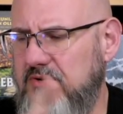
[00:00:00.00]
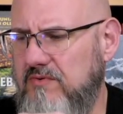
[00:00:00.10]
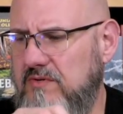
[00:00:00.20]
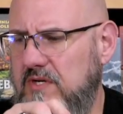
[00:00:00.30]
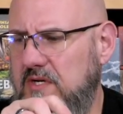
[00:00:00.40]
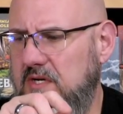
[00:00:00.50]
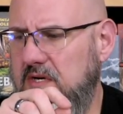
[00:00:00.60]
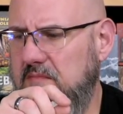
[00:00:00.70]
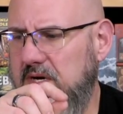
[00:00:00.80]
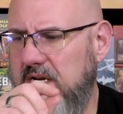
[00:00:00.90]
Throne,
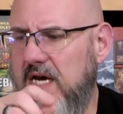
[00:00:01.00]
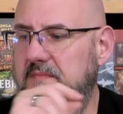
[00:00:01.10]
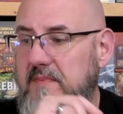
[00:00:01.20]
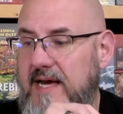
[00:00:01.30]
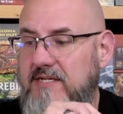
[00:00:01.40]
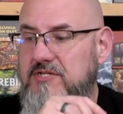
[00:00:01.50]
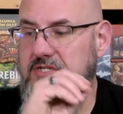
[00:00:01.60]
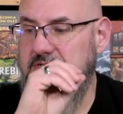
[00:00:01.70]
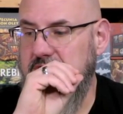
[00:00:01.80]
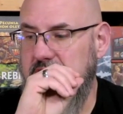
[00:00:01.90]
but Unmatched
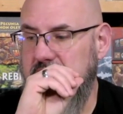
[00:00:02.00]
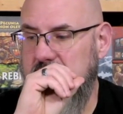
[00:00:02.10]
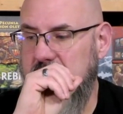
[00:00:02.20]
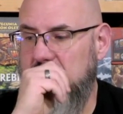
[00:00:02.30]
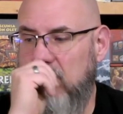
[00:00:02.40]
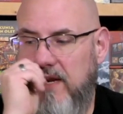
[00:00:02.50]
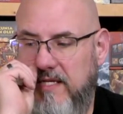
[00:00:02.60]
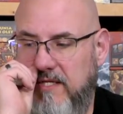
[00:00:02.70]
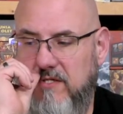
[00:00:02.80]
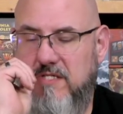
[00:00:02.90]
is a great
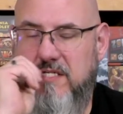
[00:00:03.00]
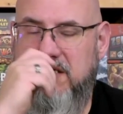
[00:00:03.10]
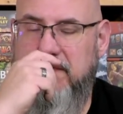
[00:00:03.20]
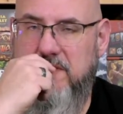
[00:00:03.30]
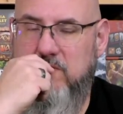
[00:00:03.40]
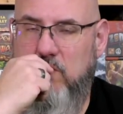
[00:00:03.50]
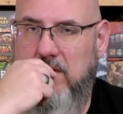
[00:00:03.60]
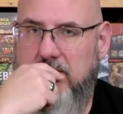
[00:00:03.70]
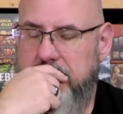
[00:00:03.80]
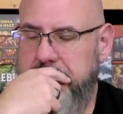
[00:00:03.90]
little system as
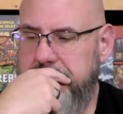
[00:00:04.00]
well.